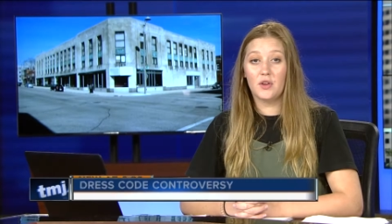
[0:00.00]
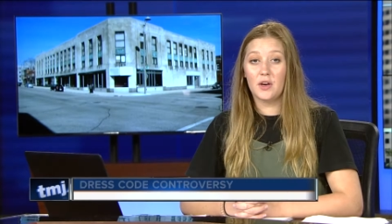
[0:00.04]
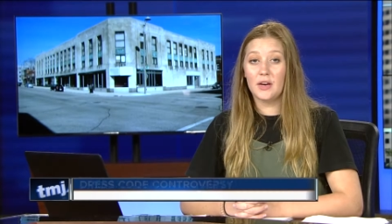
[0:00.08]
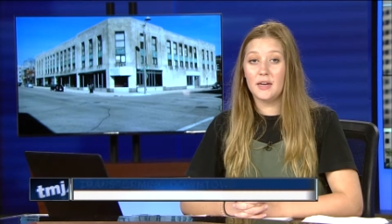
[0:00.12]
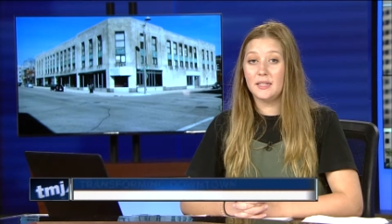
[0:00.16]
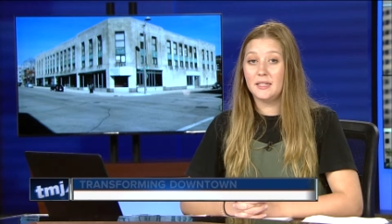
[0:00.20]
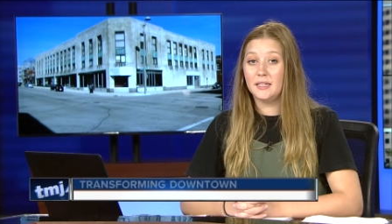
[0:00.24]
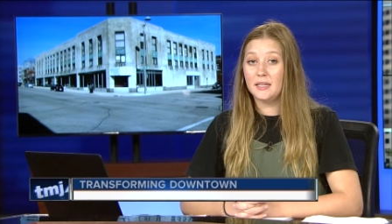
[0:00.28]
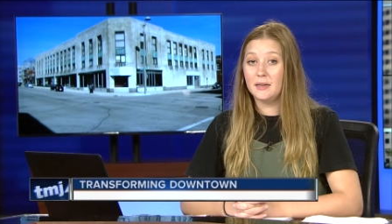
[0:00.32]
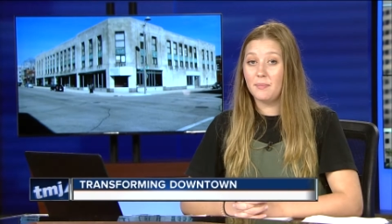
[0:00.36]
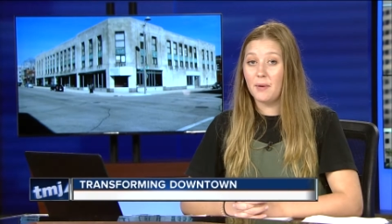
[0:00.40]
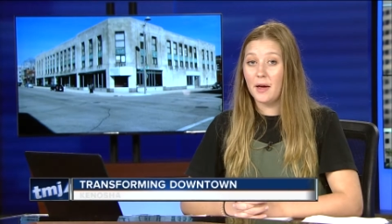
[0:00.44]

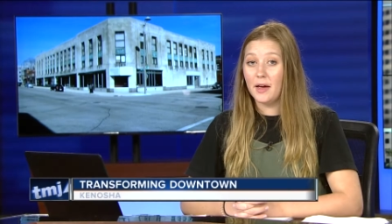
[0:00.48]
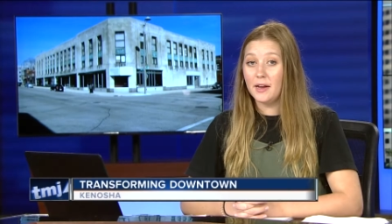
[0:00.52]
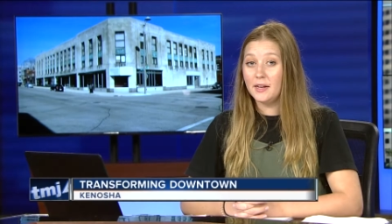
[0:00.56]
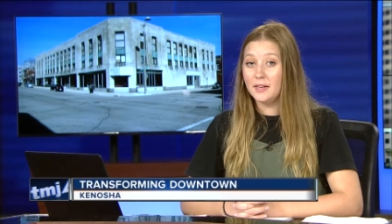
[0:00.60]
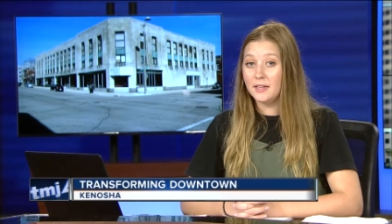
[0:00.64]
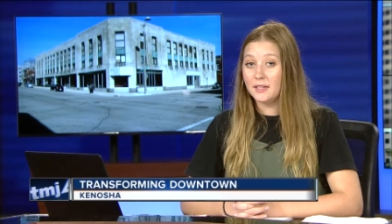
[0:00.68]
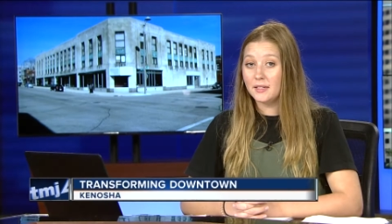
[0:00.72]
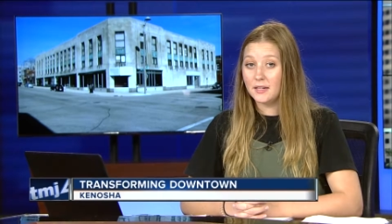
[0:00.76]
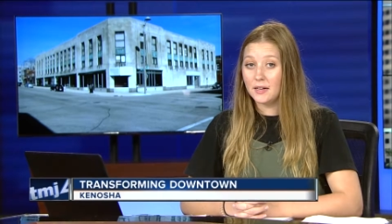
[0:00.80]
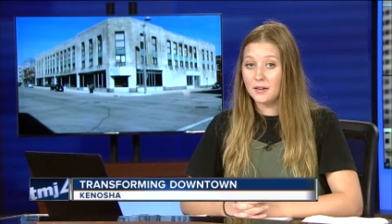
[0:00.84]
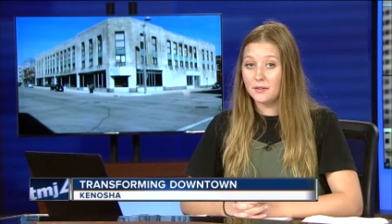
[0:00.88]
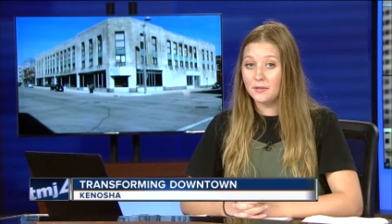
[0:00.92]
J.C.
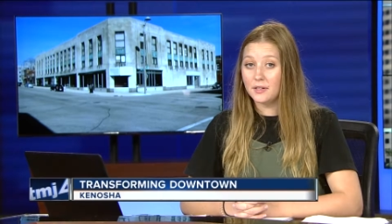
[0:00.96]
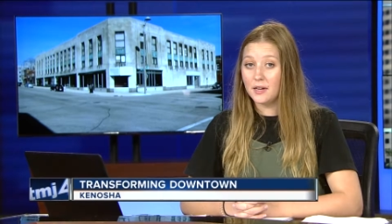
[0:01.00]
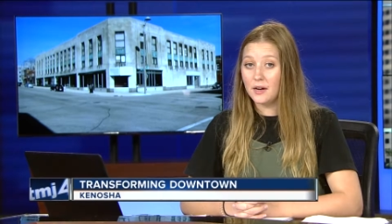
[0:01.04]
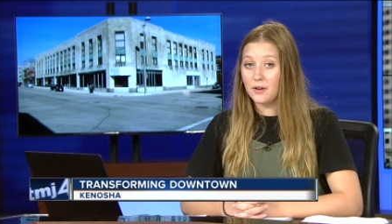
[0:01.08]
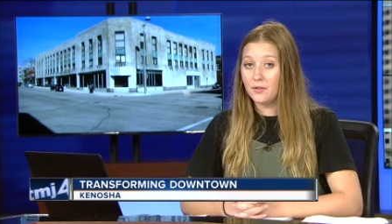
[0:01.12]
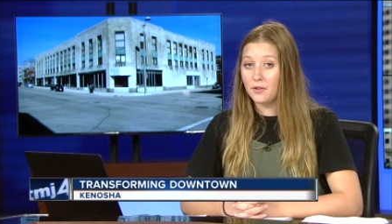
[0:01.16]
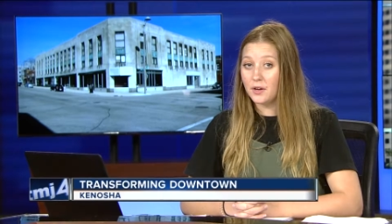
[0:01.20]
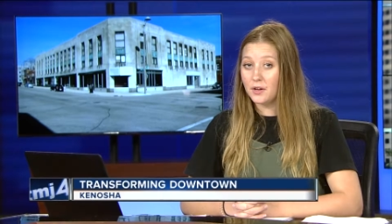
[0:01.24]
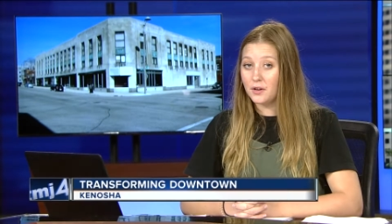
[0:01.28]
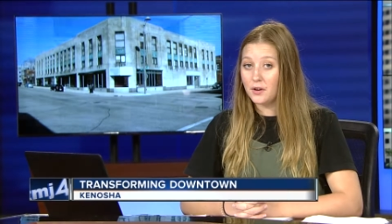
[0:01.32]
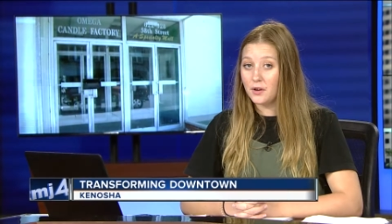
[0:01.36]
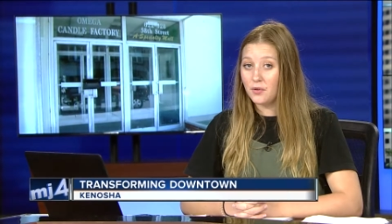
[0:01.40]
Penney's
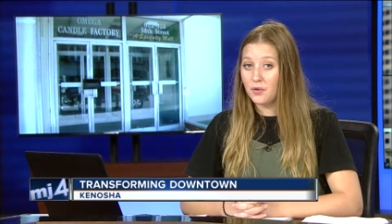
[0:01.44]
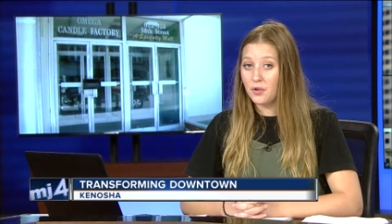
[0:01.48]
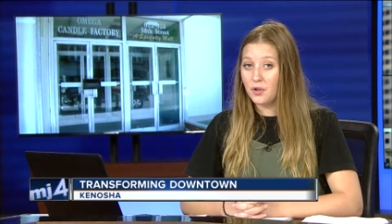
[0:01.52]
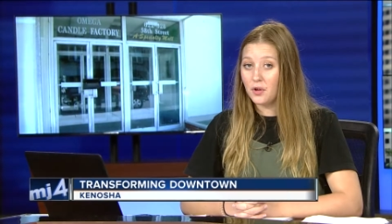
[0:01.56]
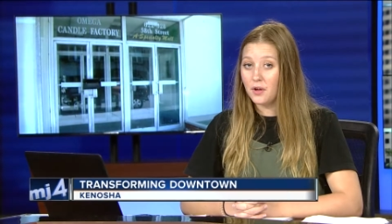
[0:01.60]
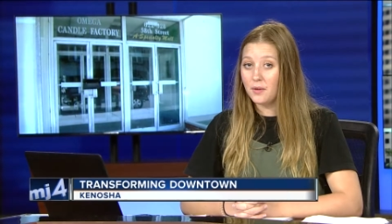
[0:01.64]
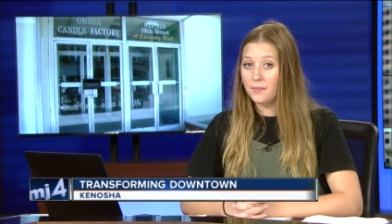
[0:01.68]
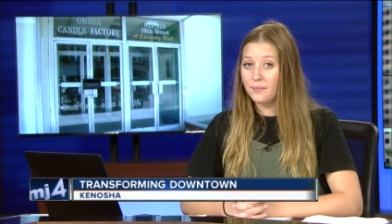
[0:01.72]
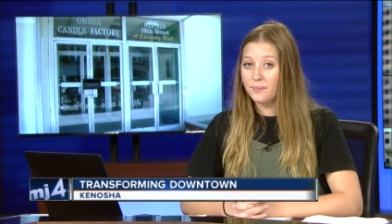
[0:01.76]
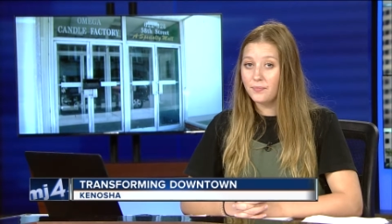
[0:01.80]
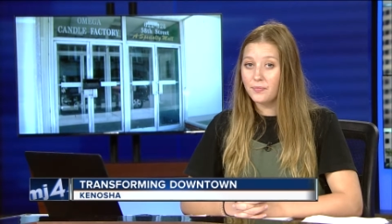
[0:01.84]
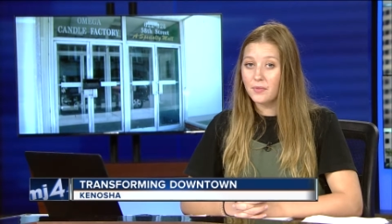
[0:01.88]
downtown
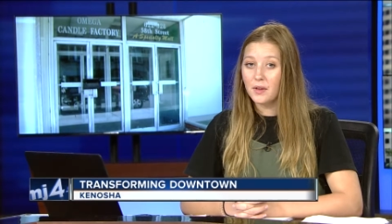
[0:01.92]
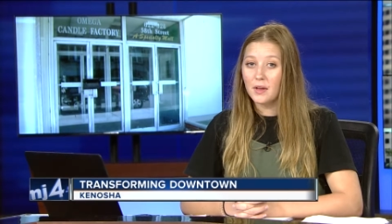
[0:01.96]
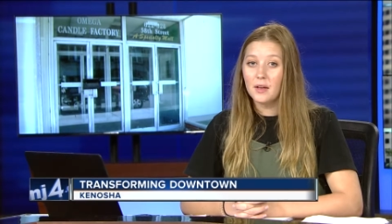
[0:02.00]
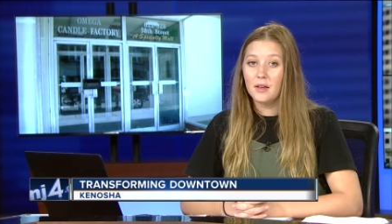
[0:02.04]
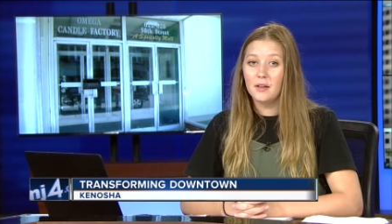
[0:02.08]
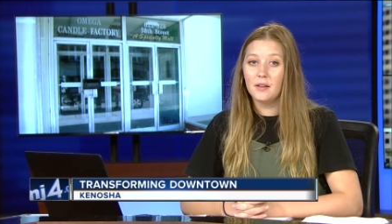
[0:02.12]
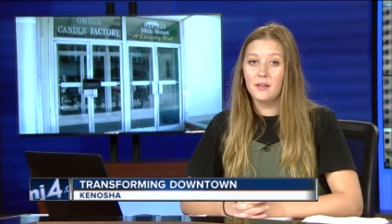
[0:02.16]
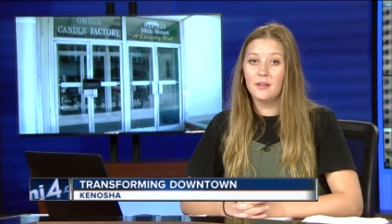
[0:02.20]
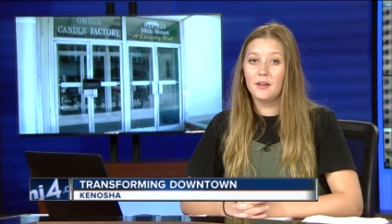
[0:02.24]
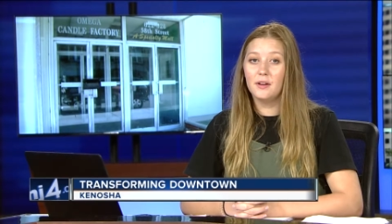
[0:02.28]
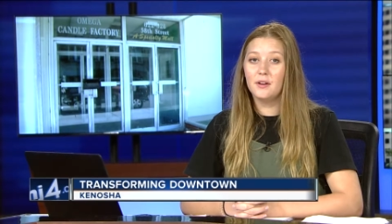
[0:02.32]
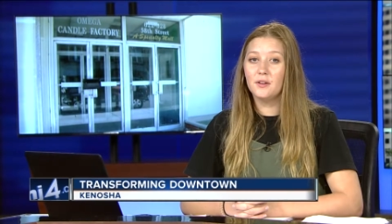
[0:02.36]
Kenosha?
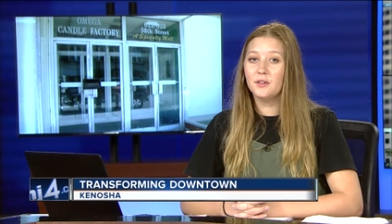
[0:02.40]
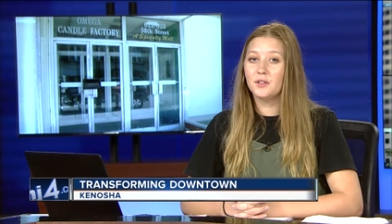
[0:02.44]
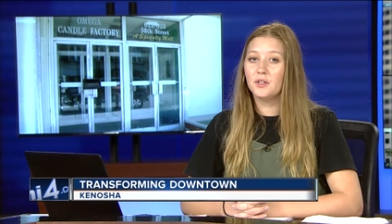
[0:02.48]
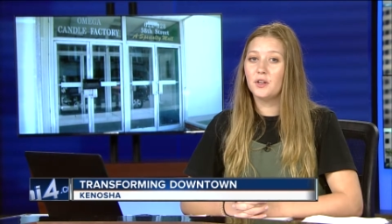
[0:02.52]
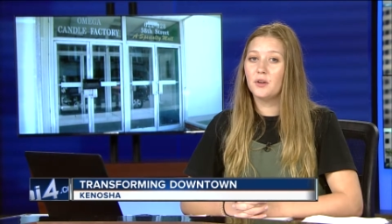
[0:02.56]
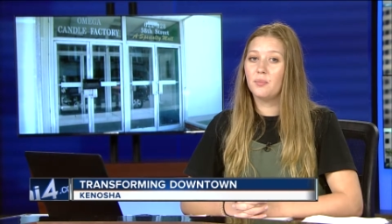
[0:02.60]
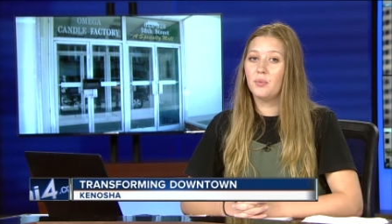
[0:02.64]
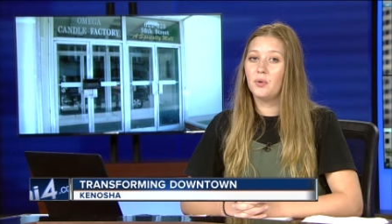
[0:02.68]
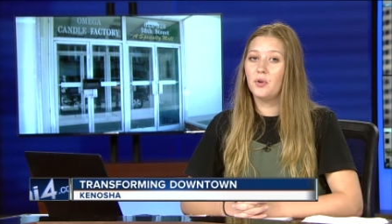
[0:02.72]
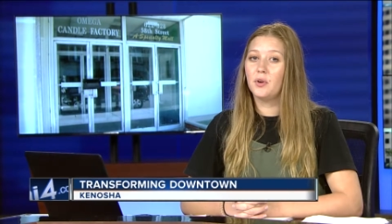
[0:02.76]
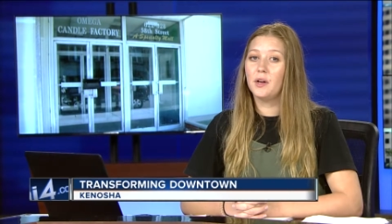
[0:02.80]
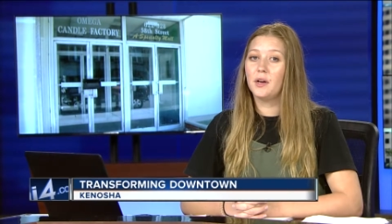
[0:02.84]
Leaders are
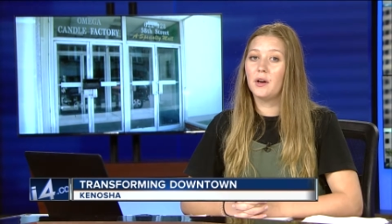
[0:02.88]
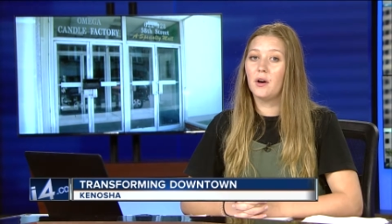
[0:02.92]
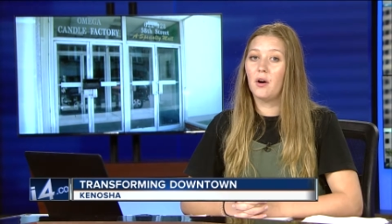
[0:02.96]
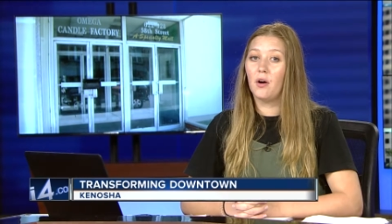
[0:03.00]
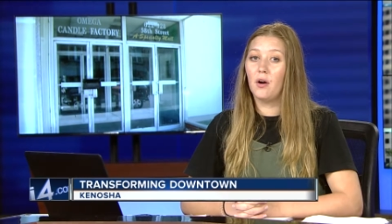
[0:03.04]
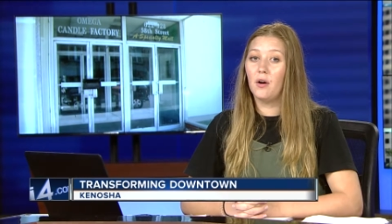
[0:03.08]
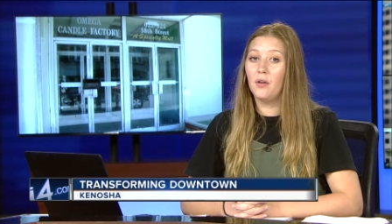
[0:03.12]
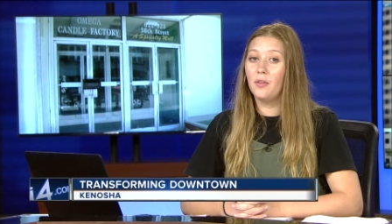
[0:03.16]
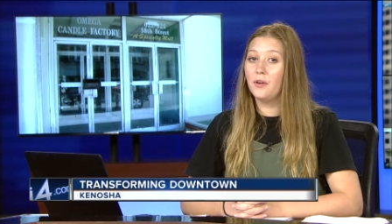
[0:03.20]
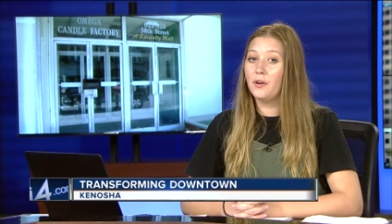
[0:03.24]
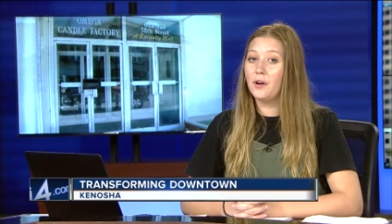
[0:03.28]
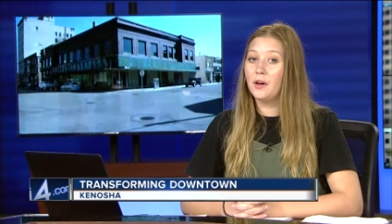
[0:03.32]
putting
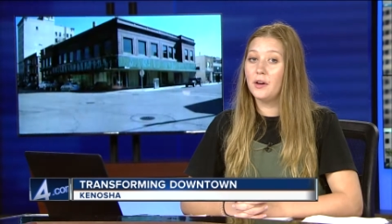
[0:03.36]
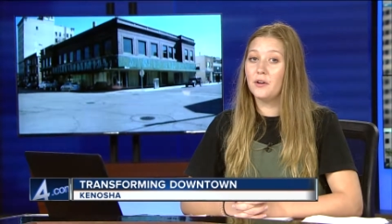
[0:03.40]
all their